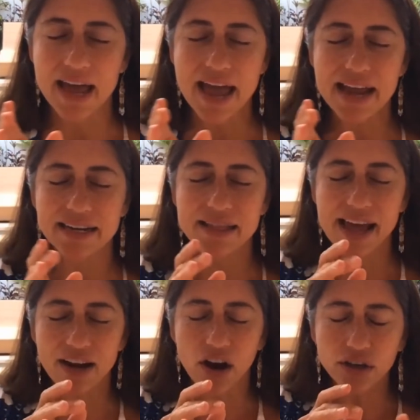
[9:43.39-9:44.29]
And
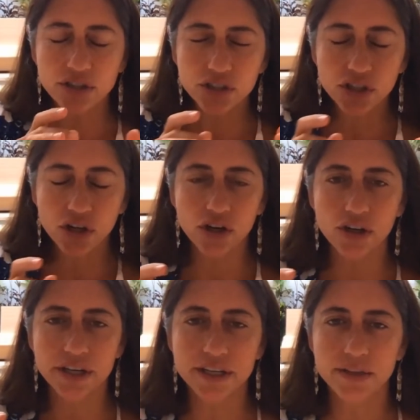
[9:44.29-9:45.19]
that
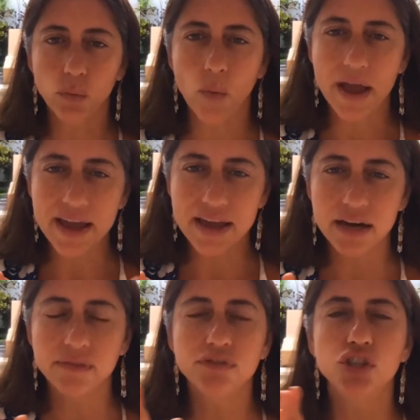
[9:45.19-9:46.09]
undercurrent way
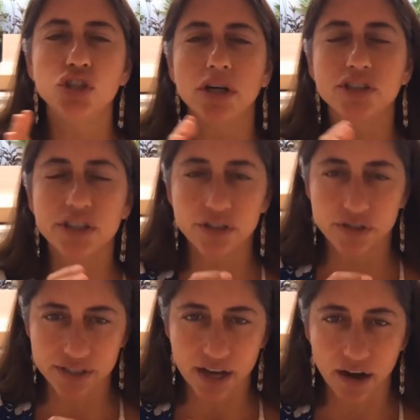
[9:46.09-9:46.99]
of judging
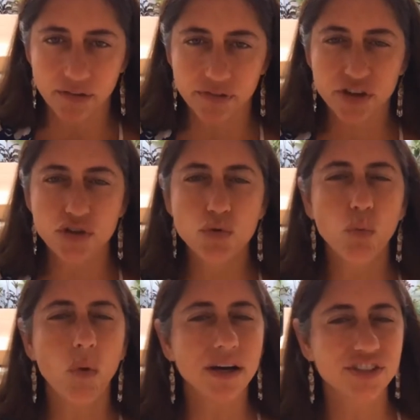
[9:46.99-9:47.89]
yourself, can you
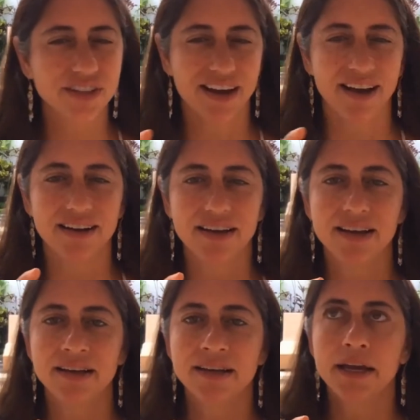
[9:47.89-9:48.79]
watch that?
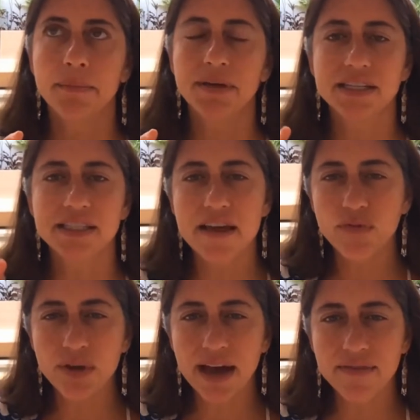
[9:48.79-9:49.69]
Because
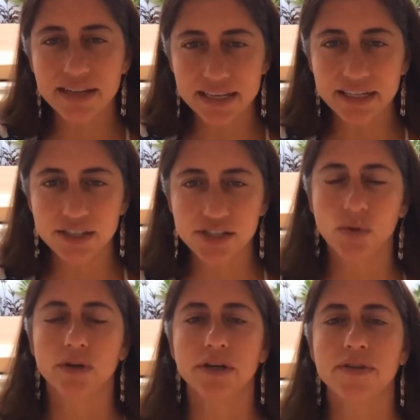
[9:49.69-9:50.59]
if we have an eating
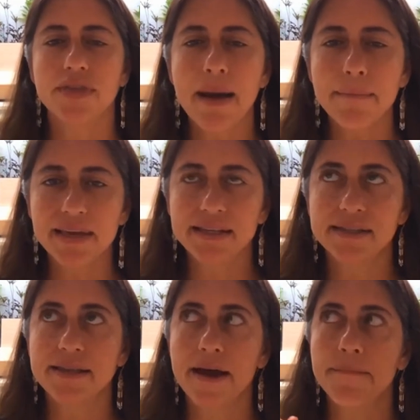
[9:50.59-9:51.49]
disorder, that
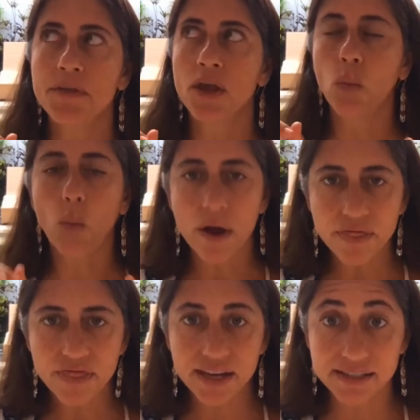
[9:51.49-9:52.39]
means that
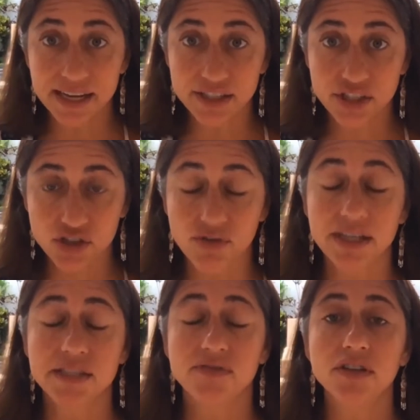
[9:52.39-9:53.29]
when things get
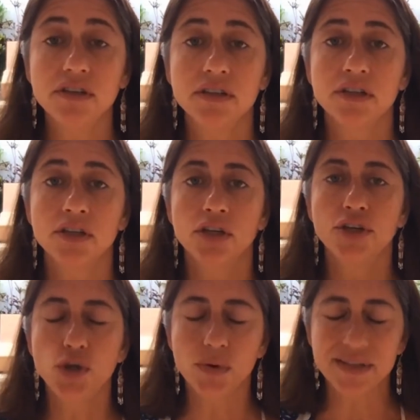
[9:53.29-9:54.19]
stressful,
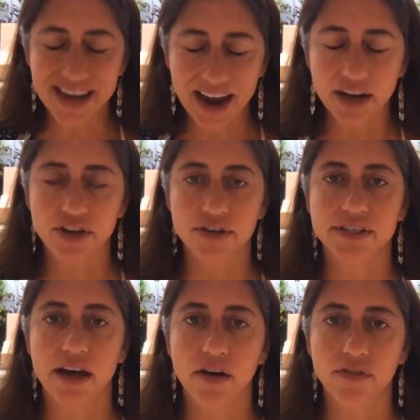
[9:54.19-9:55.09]
you attack
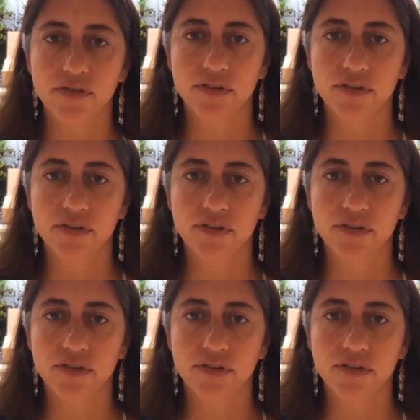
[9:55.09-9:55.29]
yourself.